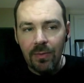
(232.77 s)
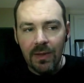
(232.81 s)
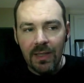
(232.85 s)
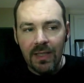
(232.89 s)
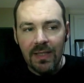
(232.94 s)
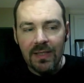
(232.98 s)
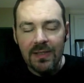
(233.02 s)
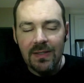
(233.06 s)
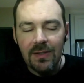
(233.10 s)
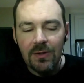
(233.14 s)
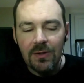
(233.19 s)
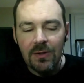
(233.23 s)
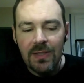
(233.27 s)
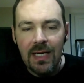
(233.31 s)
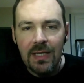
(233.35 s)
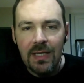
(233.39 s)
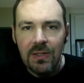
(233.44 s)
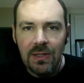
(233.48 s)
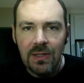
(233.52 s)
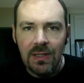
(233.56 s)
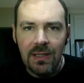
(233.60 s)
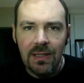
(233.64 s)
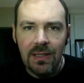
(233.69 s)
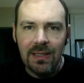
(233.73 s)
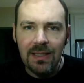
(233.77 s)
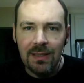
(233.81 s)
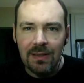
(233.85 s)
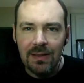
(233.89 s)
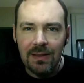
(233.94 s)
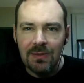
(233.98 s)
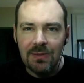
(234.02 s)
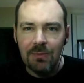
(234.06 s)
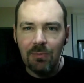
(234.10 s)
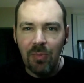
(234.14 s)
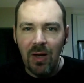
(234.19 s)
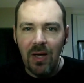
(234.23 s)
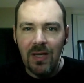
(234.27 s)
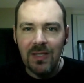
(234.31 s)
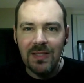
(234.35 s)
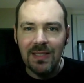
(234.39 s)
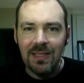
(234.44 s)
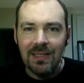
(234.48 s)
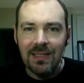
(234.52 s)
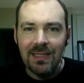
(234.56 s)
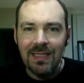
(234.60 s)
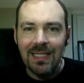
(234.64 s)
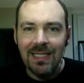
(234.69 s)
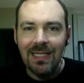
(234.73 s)
because there's actually this
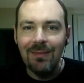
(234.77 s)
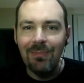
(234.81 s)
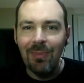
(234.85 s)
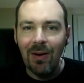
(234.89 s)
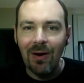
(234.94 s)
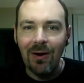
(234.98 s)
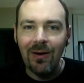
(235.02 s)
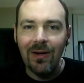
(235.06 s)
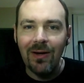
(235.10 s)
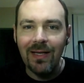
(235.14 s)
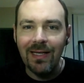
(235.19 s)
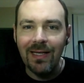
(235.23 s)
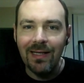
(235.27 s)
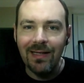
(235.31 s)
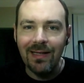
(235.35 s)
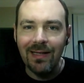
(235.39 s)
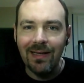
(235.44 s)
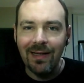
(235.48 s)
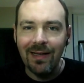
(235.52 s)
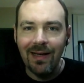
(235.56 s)
Boston Tea Party.